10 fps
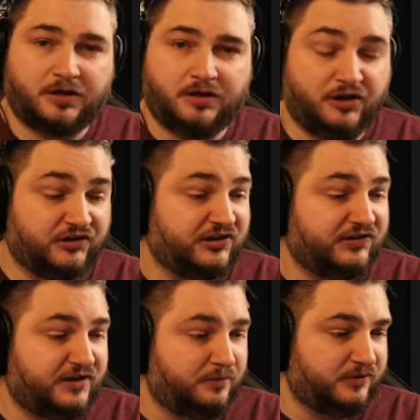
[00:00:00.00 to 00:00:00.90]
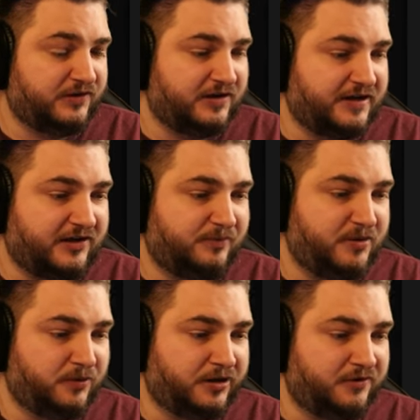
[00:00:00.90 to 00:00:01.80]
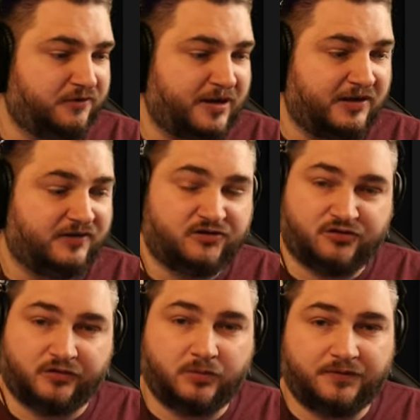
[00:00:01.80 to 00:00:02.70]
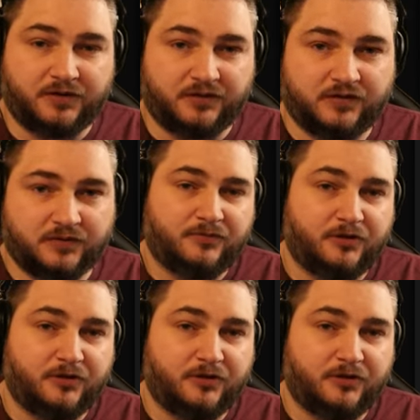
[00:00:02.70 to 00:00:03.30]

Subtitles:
the 16% attack speed we're getting from Ancestral Swiftness,